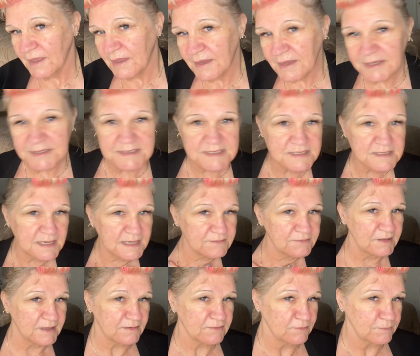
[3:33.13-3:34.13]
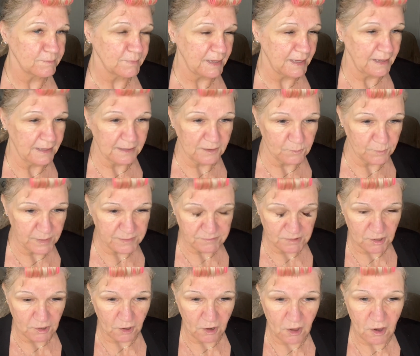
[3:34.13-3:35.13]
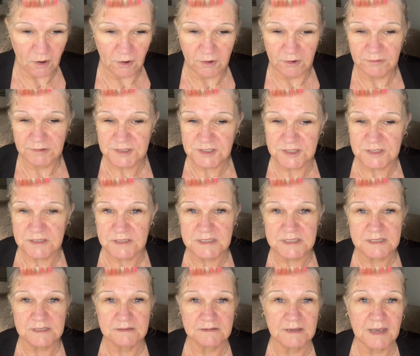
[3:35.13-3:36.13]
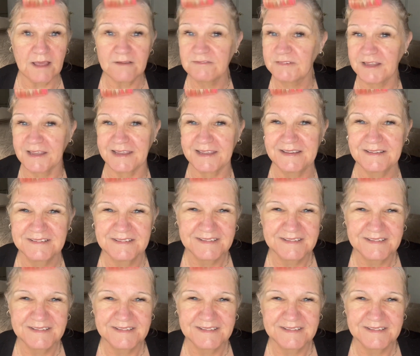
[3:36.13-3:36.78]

It's even giving me a little bit of a glow, which is lovely.